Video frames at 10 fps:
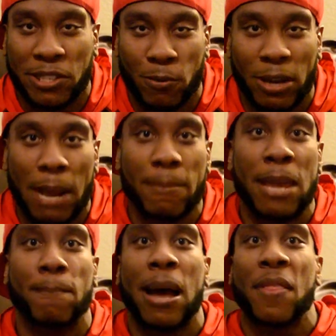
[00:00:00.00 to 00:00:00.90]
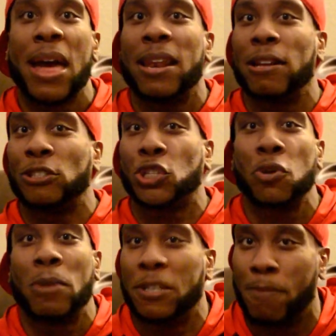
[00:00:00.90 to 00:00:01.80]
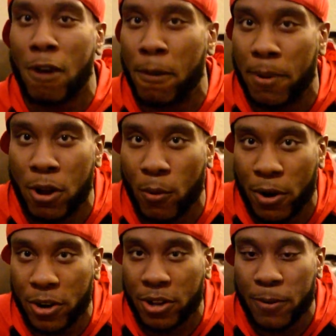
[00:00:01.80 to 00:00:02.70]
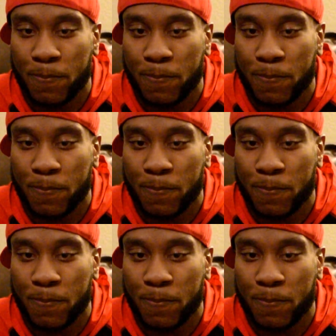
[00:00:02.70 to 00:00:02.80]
And what I mean by that is too much barbell work.